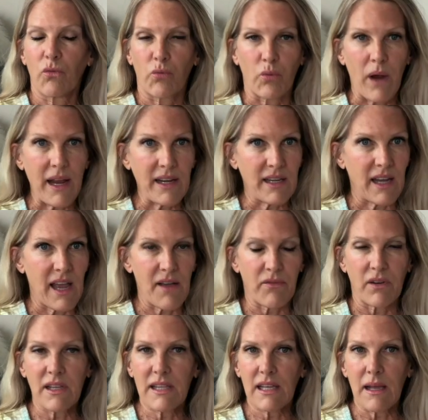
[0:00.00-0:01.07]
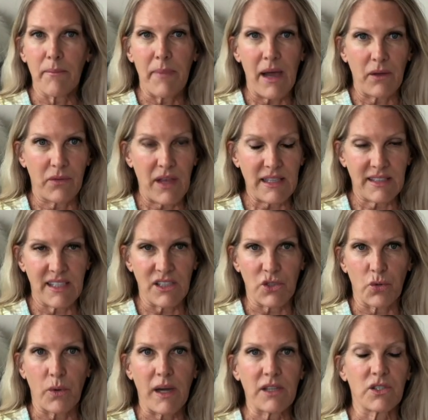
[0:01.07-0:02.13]
Write everything about that
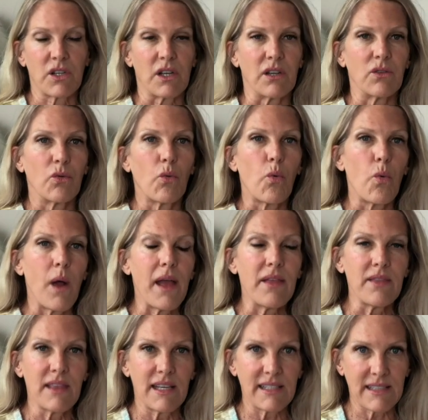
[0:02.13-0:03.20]
situation. When this